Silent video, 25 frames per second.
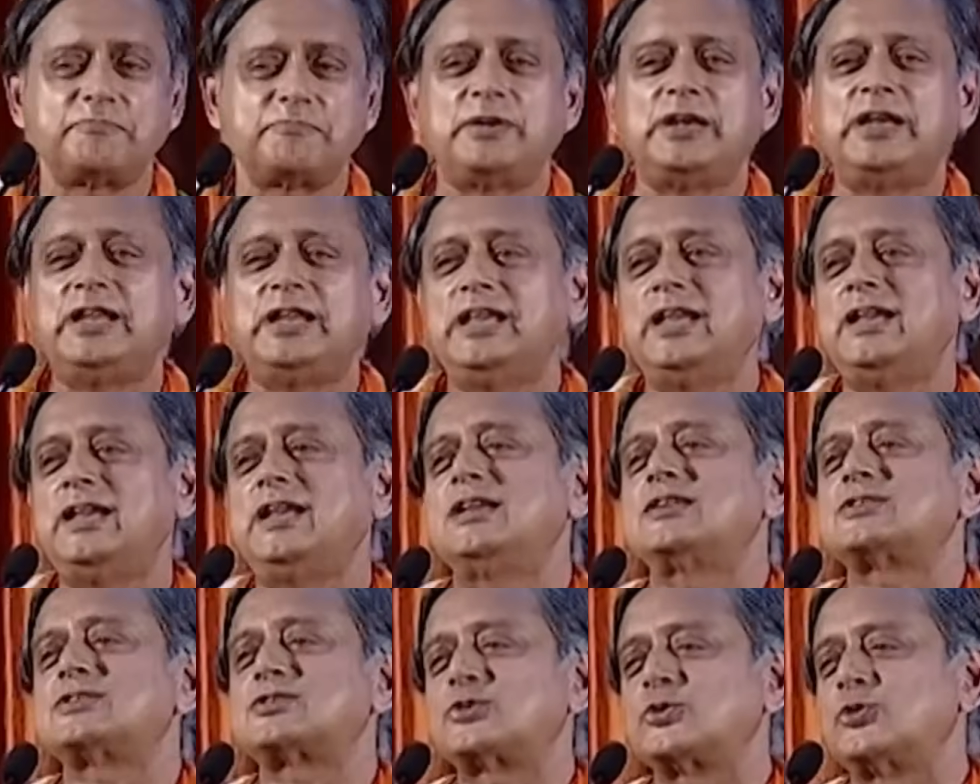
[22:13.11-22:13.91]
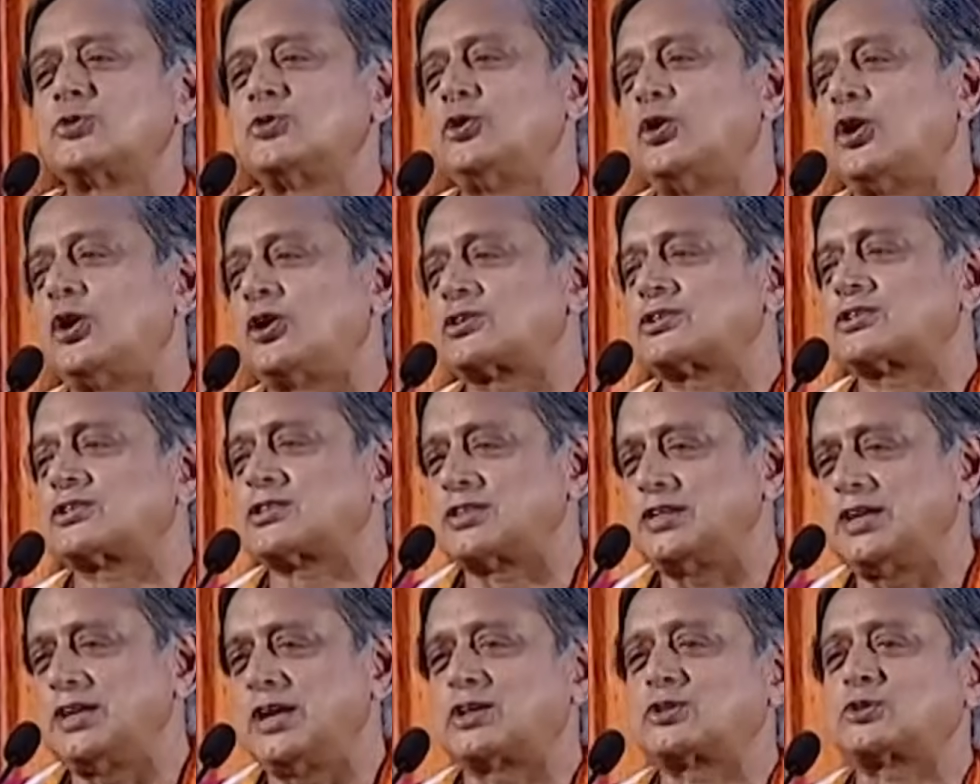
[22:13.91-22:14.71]
Please do not
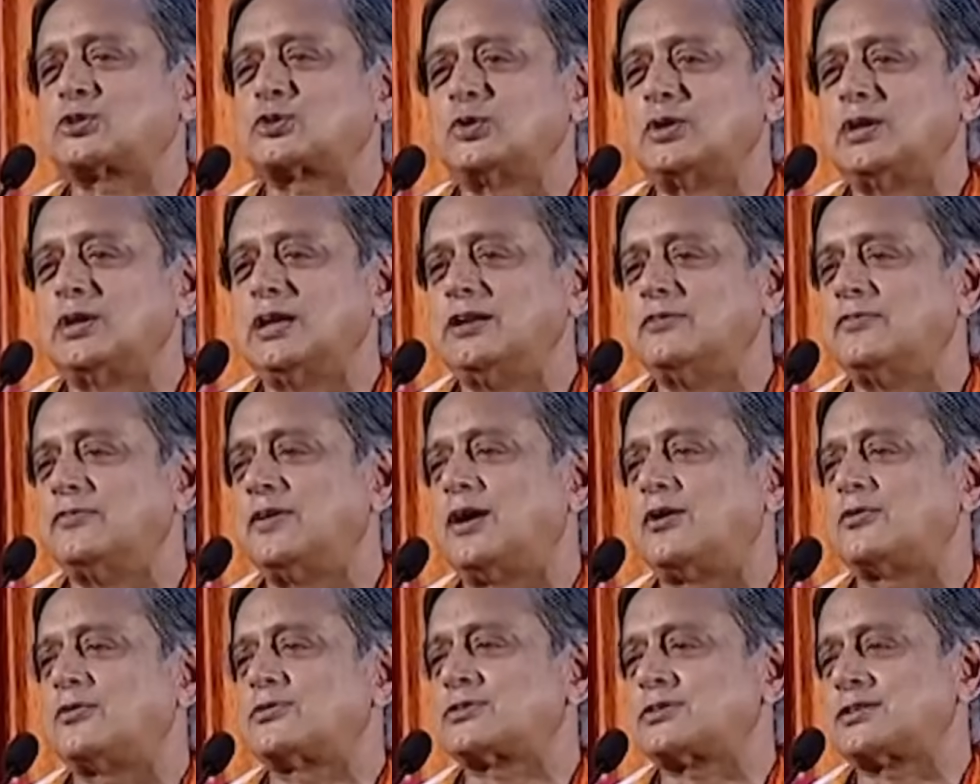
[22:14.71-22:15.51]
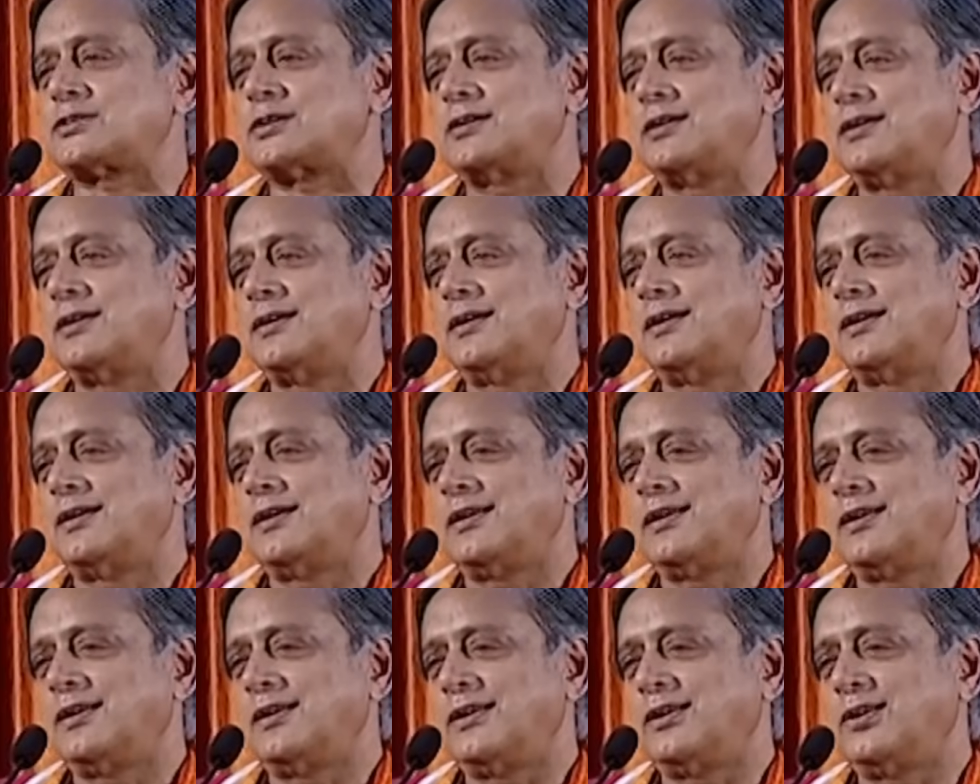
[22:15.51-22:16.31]
seek to live out
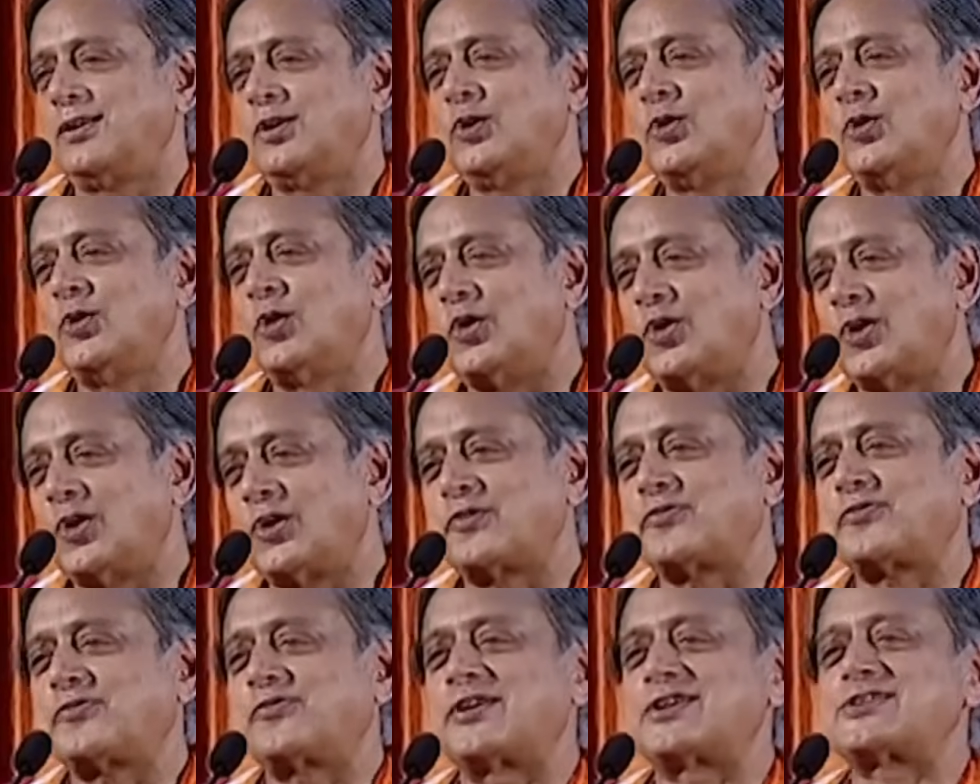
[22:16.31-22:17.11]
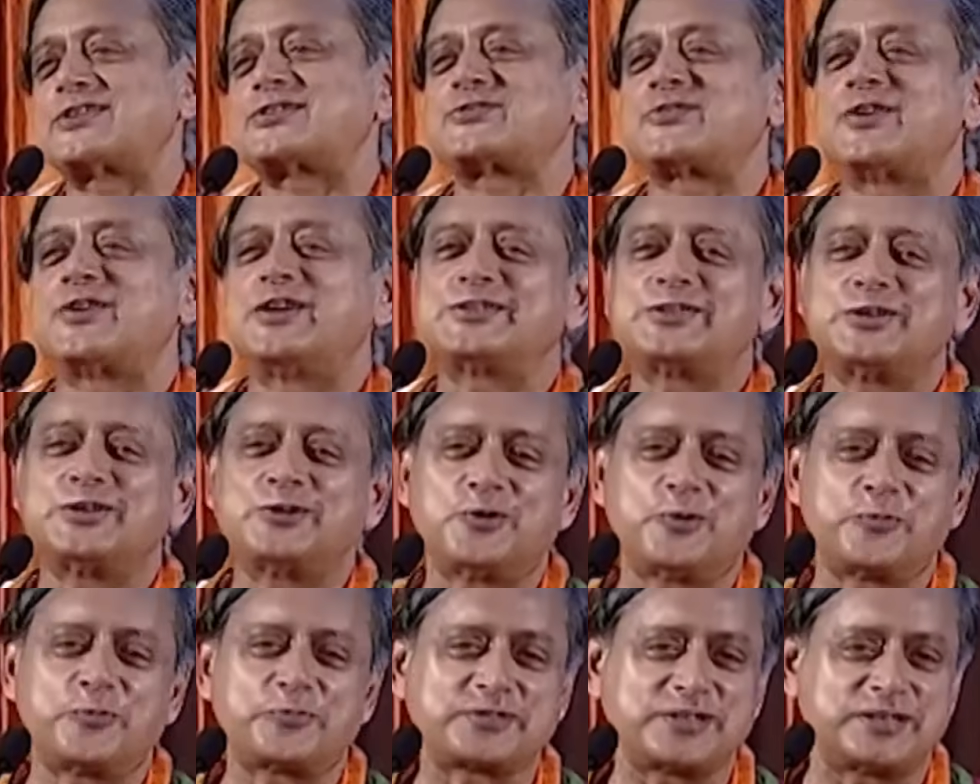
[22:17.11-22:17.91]
your frustrated
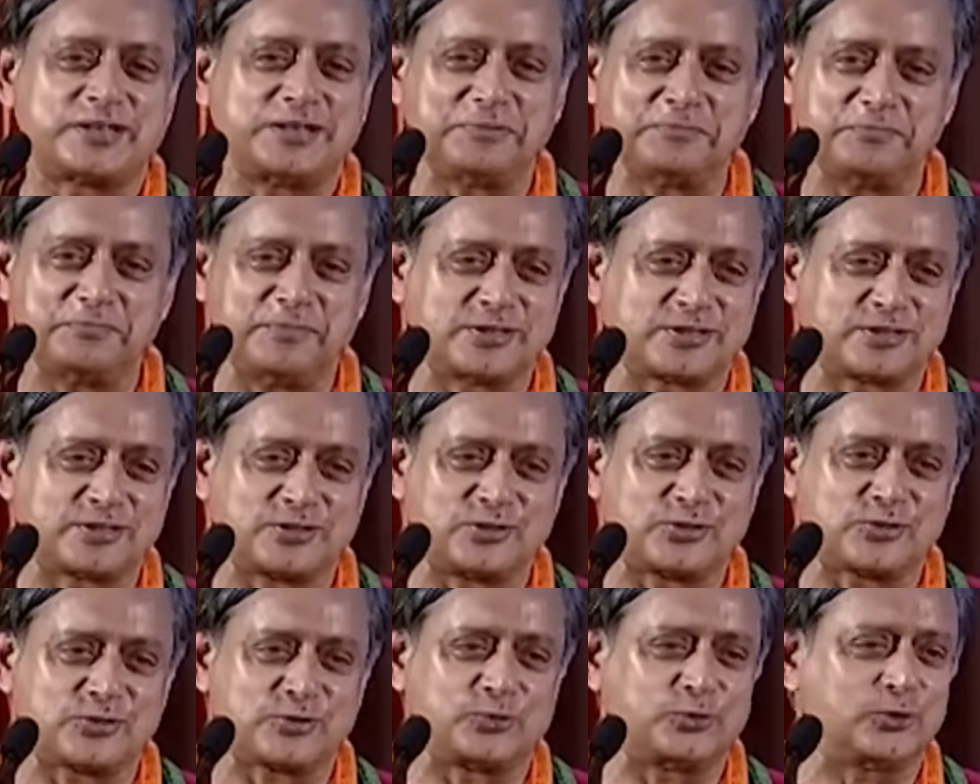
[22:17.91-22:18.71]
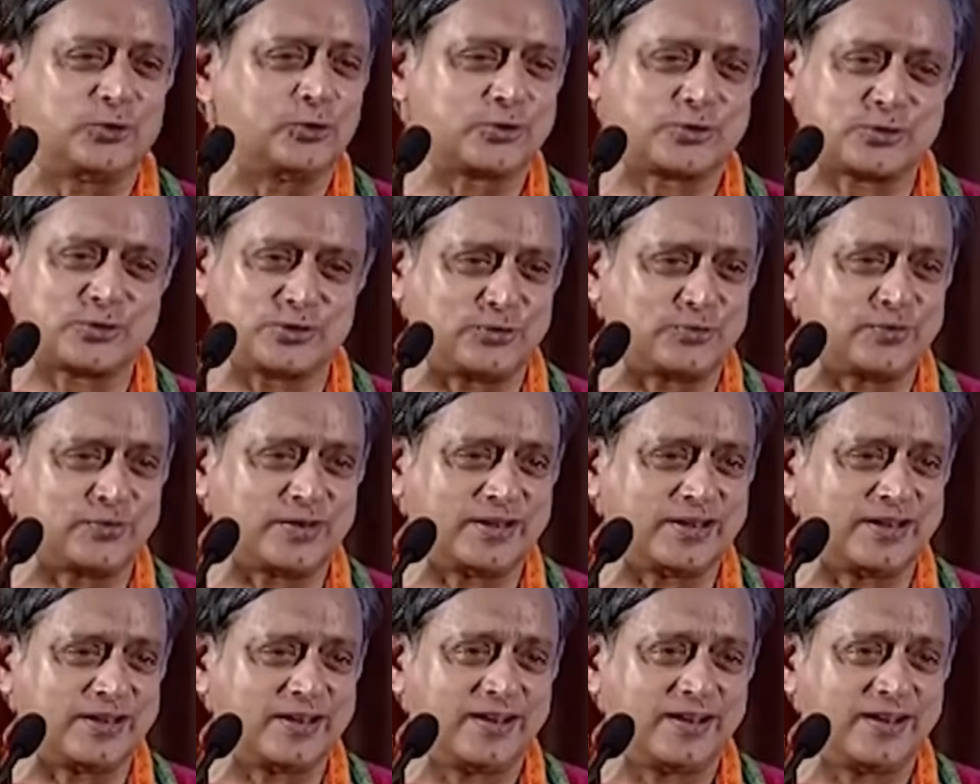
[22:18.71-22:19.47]
hopes and ambitions for your children.